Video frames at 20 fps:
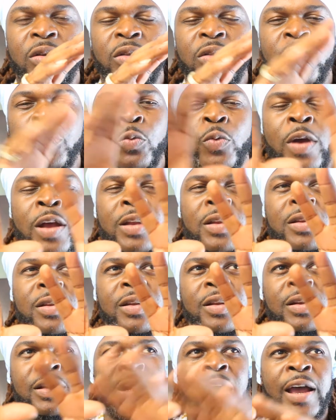
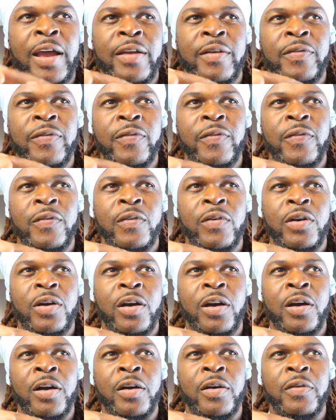threatened the life
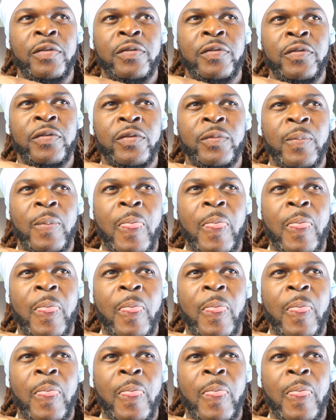of